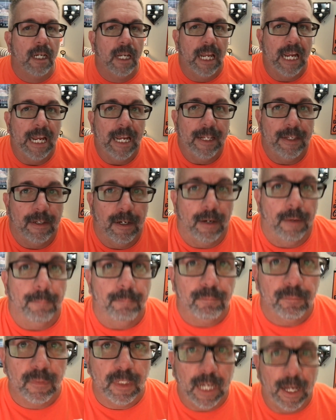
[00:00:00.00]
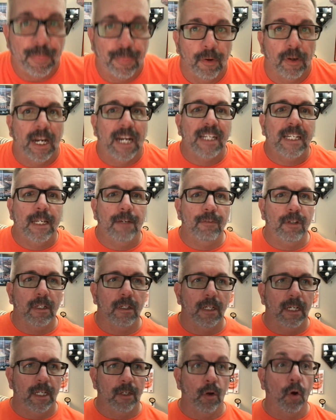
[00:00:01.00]
And I thought I'd give
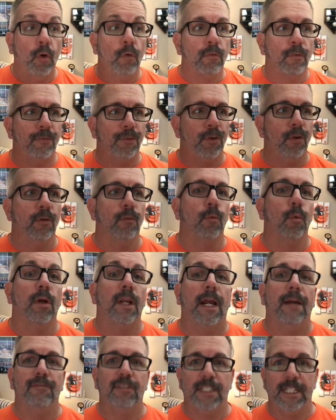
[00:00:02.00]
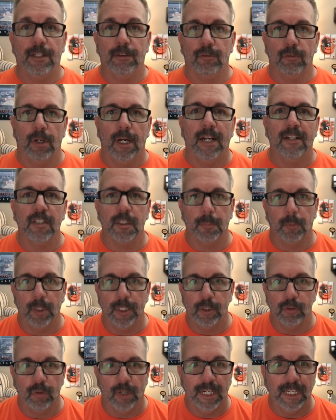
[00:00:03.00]
you an overview of what I've seen throughout
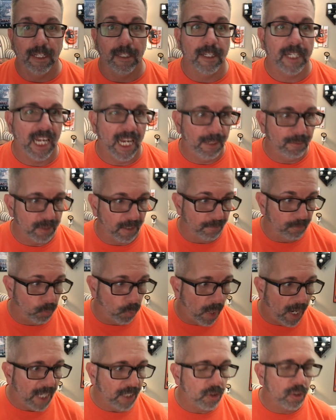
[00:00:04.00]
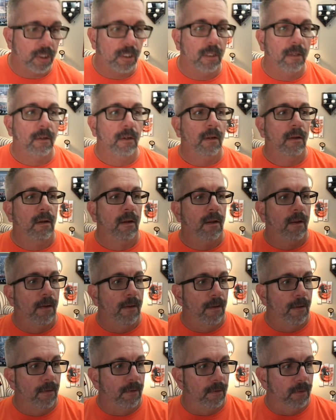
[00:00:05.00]
spring training. The games I've watched,
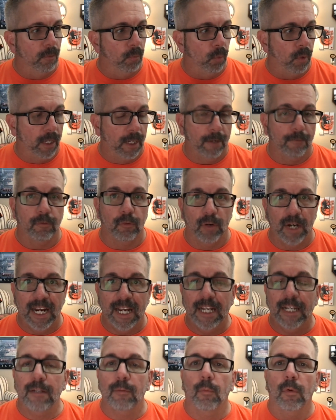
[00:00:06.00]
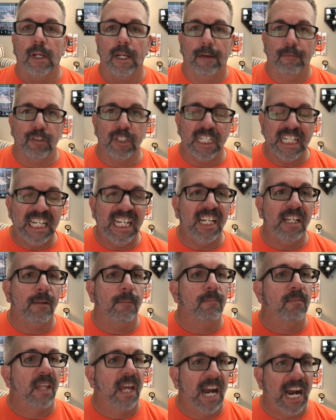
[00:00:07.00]
what I've read, what I've
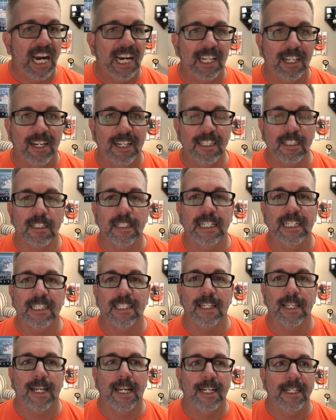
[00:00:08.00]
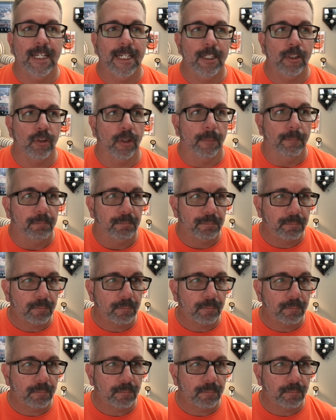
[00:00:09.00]
seen, highlights, things of that nature.